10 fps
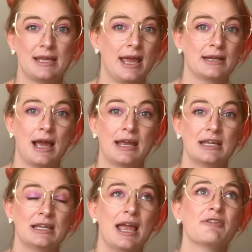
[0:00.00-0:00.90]
and
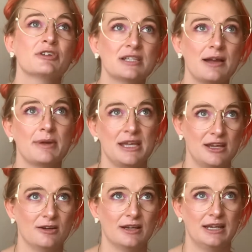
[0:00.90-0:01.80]
I every time I
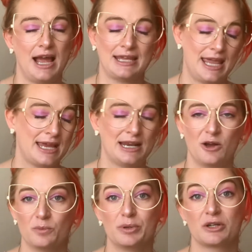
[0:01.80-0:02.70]
hear it I can't help but